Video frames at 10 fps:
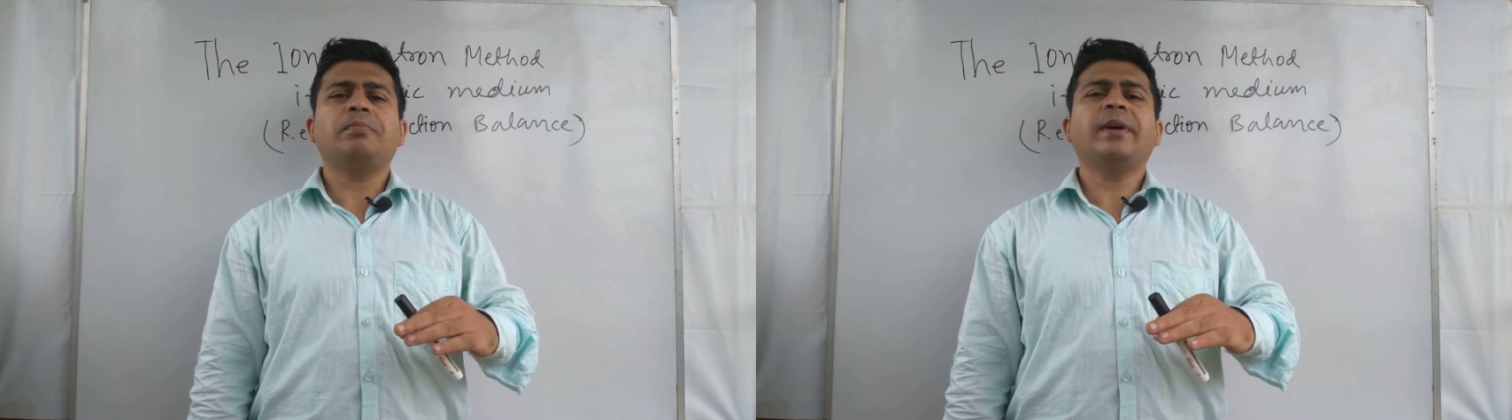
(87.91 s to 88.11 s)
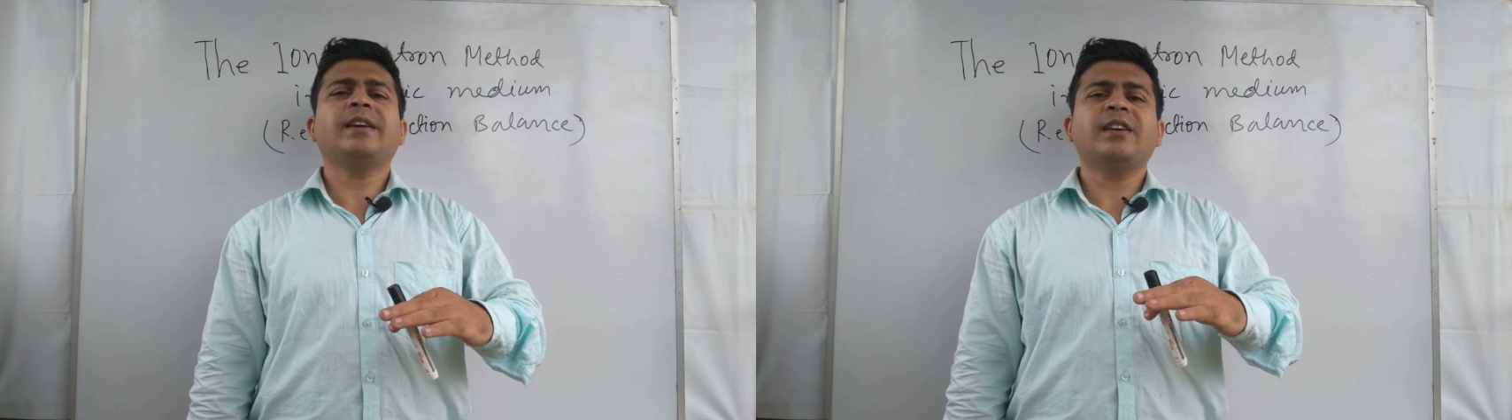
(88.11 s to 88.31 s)

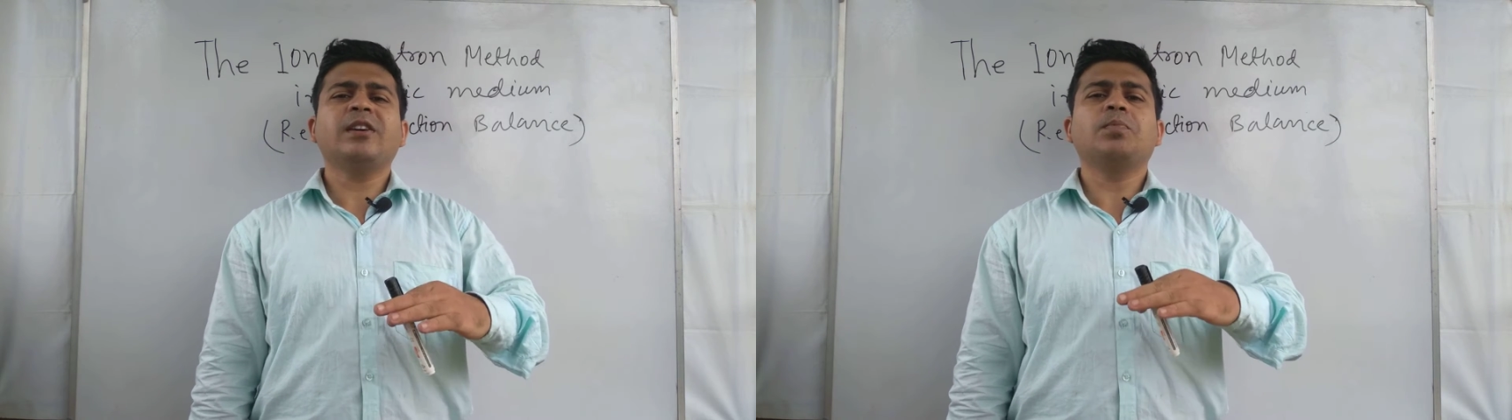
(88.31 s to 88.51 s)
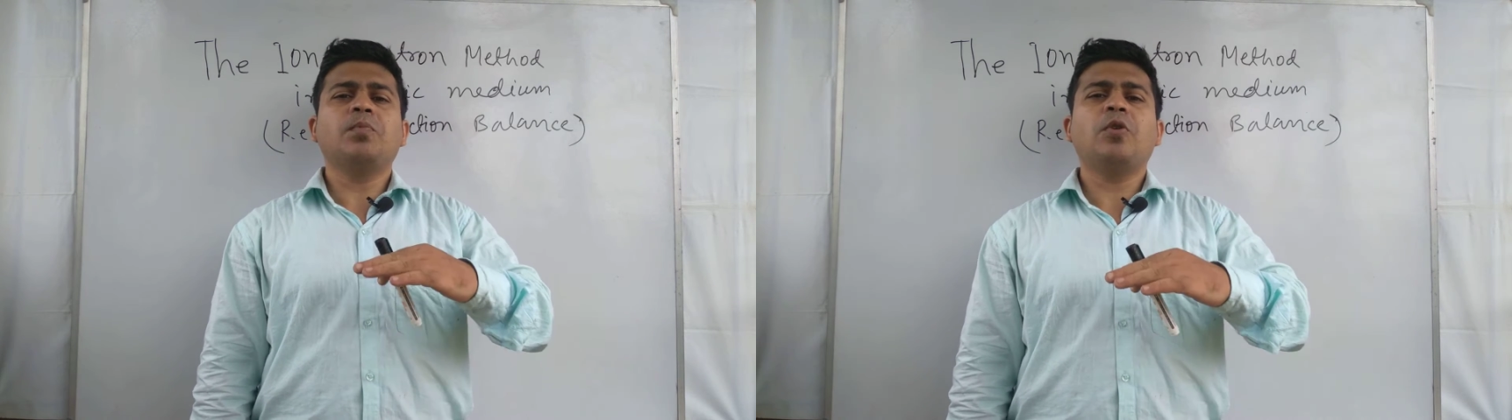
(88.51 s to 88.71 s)

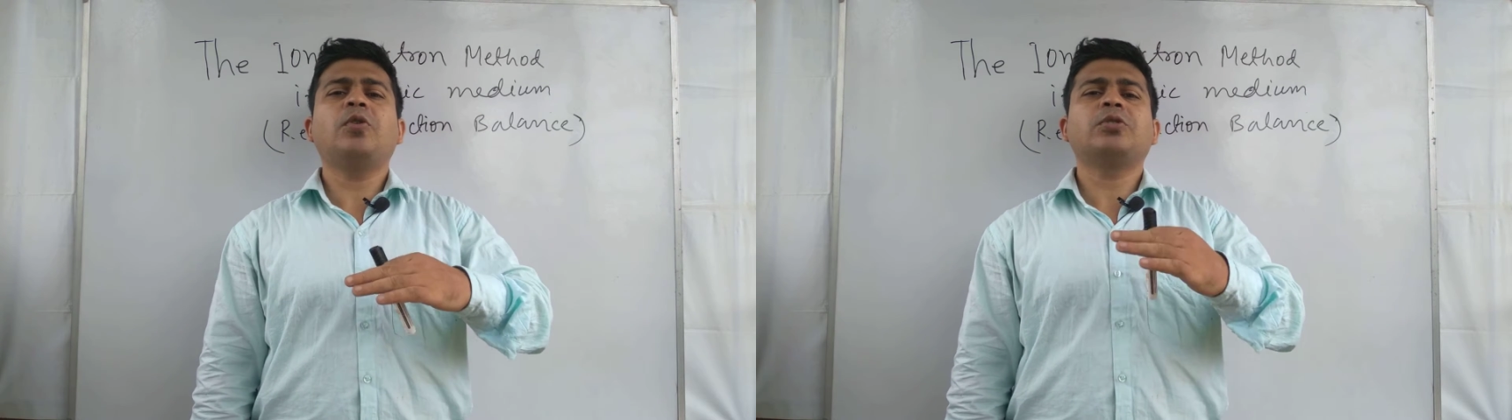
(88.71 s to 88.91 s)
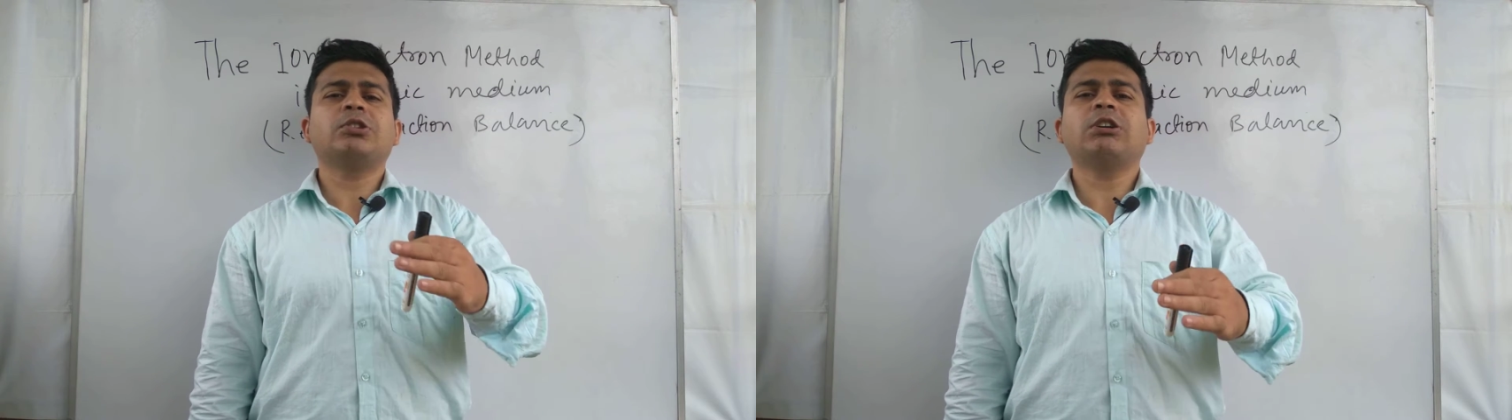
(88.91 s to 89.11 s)
making
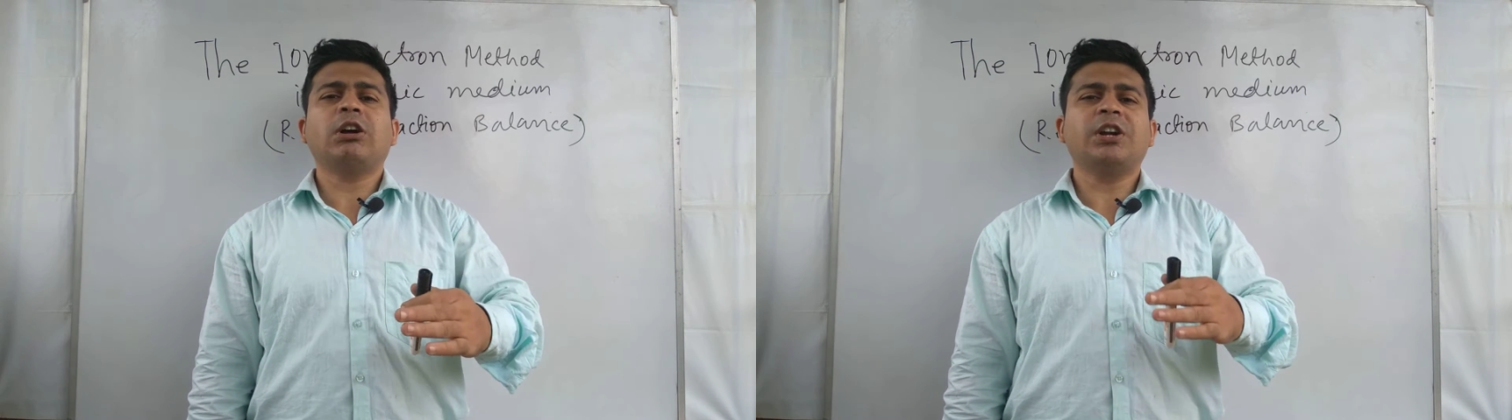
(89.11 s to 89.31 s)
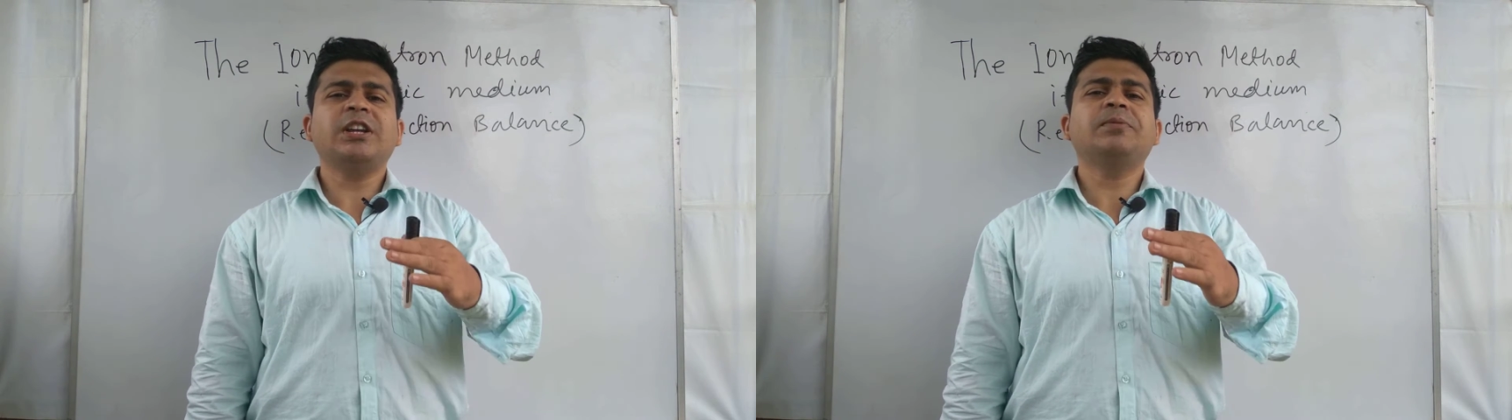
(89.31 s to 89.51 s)
more
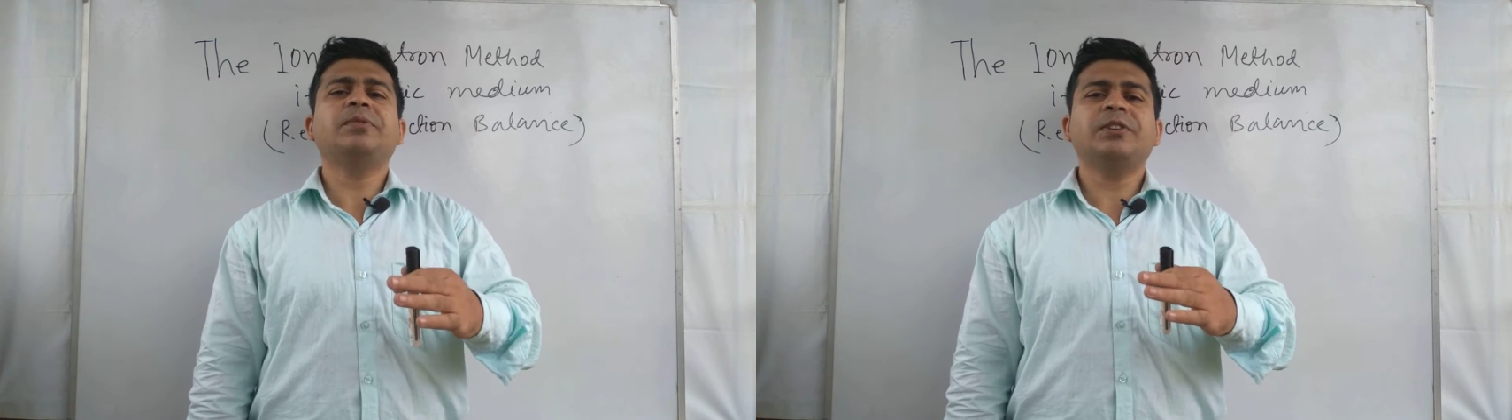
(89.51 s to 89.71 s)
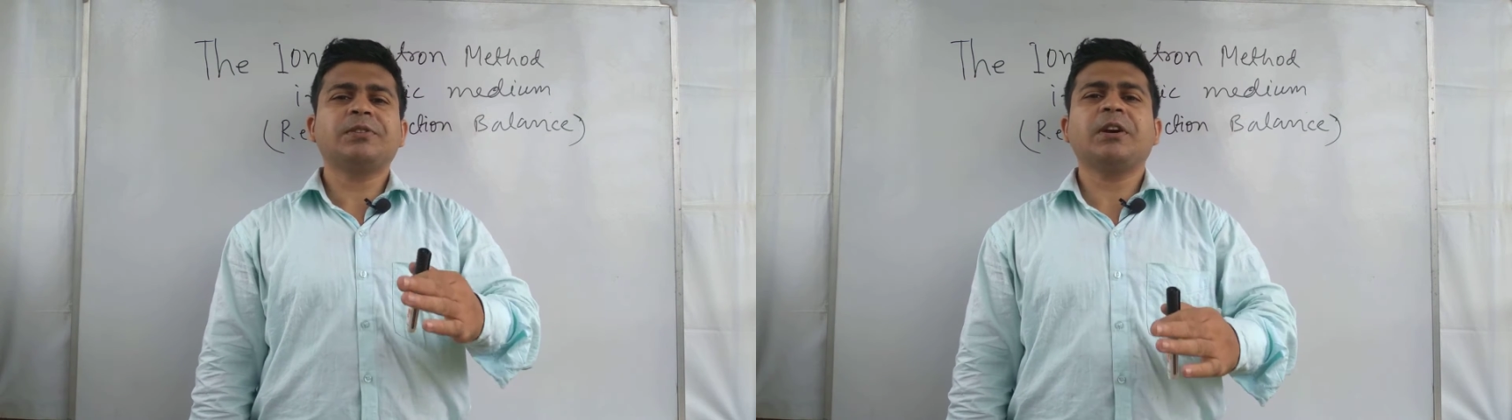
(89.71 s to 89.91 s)
deep
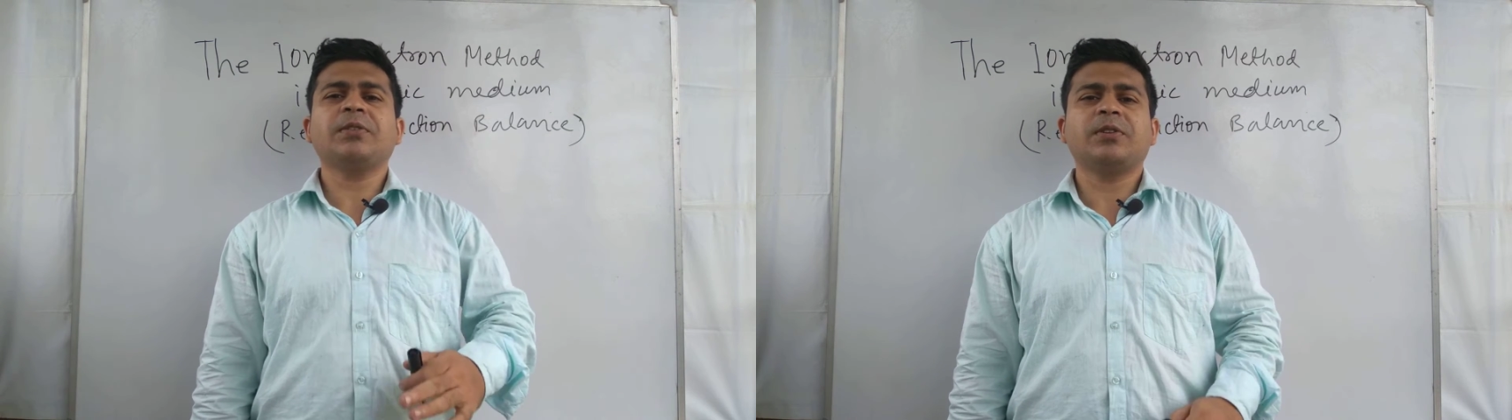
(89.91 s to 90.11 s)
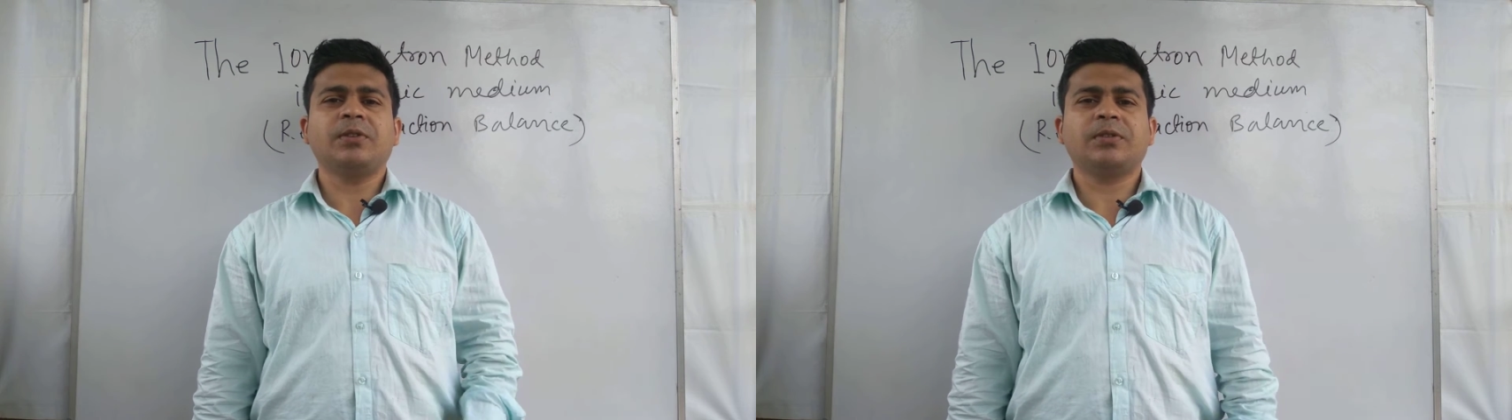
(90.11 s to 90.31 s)

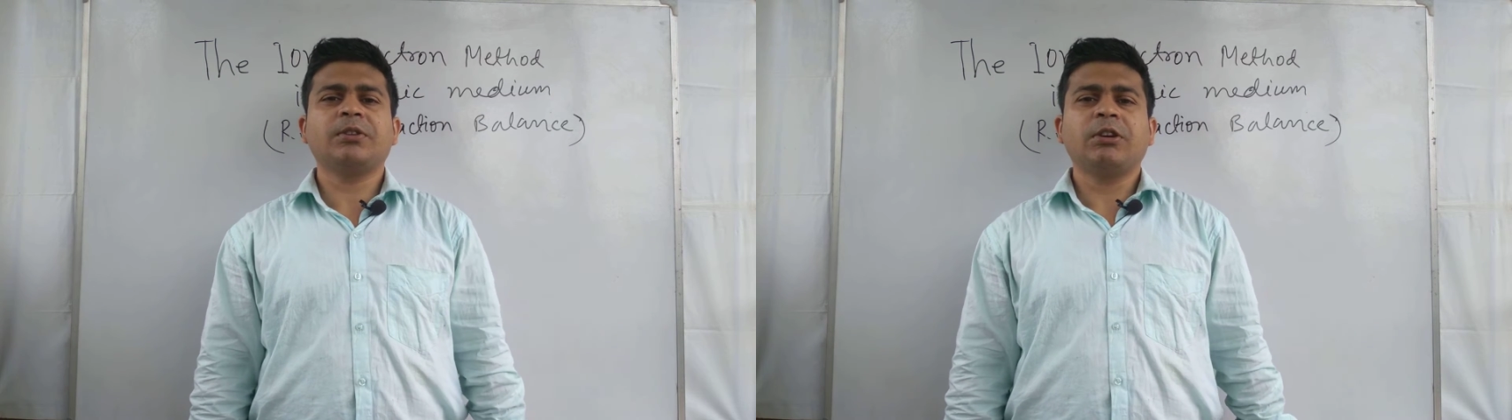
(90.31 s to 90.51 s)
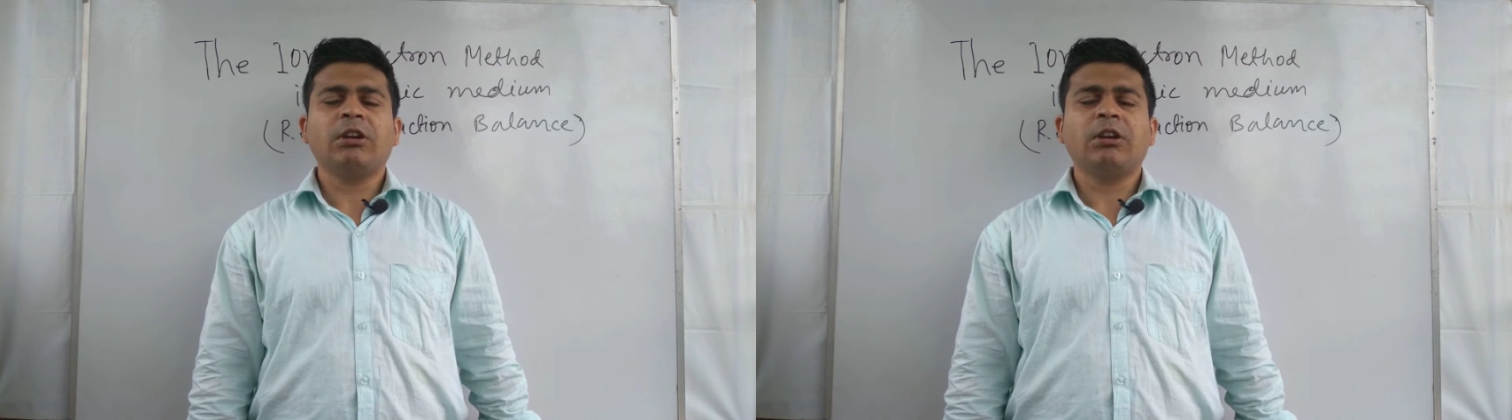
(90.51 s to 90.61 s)
discussions,